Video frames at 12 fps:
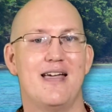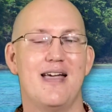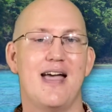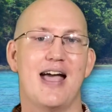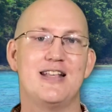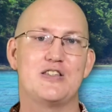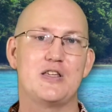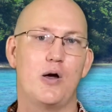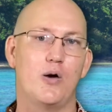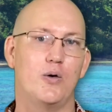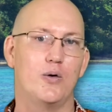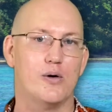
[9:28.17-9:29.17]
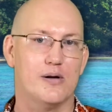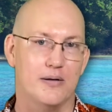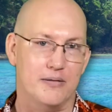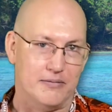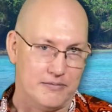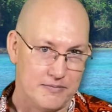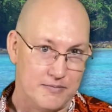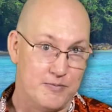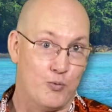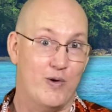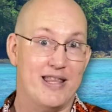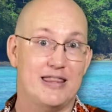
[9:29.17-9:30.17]
And so
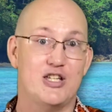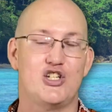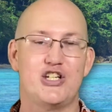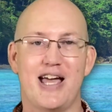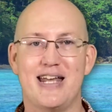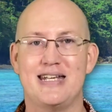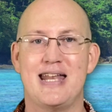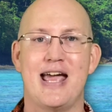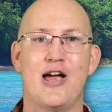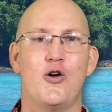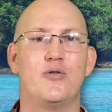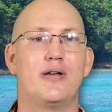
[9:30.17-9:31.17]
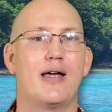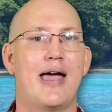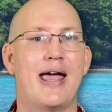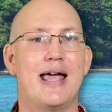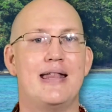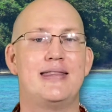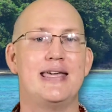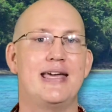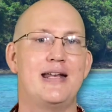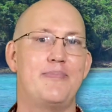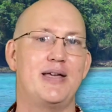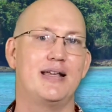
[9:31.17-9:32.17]
with the shutdown and the
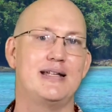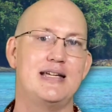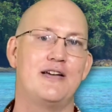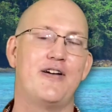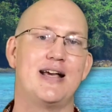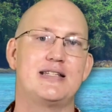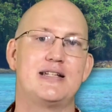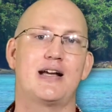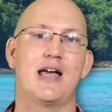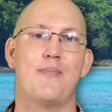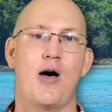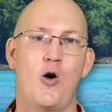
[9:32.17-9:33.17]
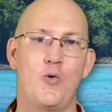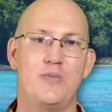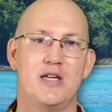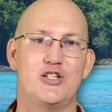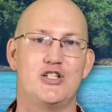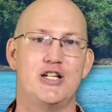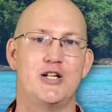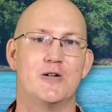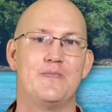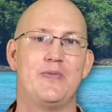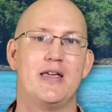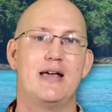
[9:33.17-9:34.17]
inability of us to come home this year,